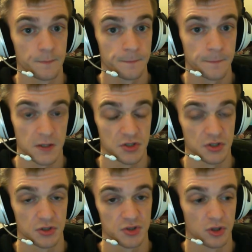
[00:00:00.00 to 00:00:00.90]
She can
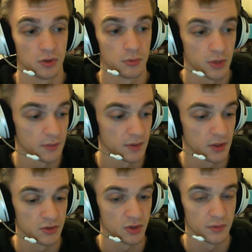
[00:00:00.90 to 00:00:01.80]
just go right. I'm in
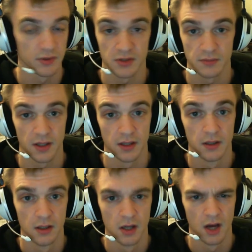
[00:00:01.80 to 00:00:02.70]
close combat. Doesn't matter.
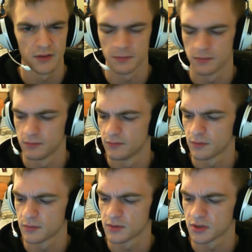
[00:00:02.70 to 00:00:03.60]
I think
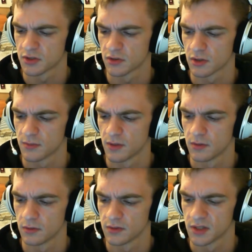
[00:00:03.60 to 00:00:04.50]
precision strikes may be
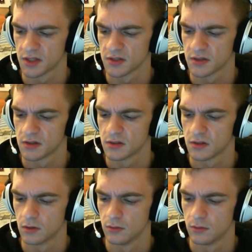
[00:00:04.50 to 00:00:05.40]
on 6s
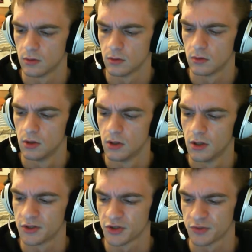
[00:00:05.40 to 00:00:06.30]
still, or
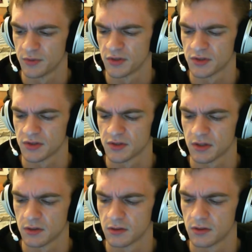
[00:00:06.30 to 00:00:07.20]
it's just because it's
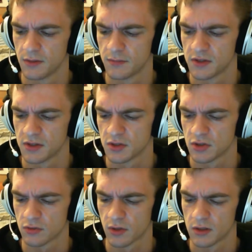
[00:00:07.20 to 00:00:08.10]
a precision
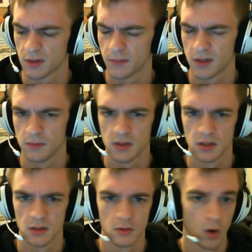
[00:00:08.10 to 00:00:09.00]
strikes. I may be
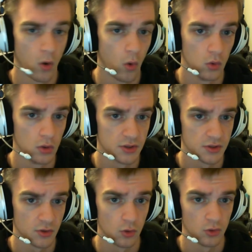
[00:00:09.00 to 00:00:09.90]
all
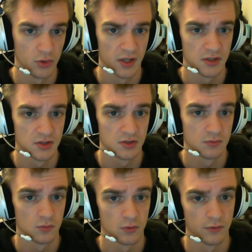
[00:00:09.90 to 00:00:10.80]
hits
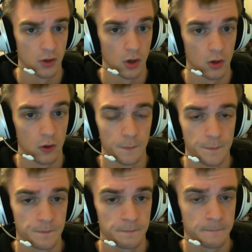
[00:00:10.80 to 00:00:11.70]
with her, or
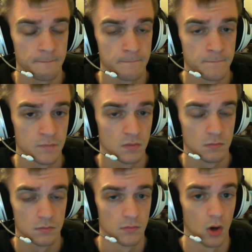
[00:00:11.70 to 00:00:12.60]

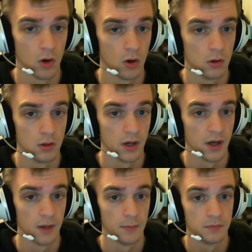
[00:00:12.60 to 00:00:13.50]

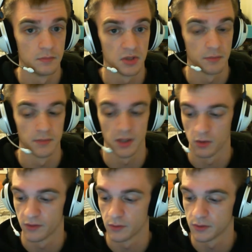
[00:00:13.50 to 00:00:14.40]
you can pick
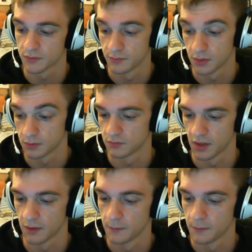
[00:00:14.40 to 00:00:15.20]
whoever you want. But yeah,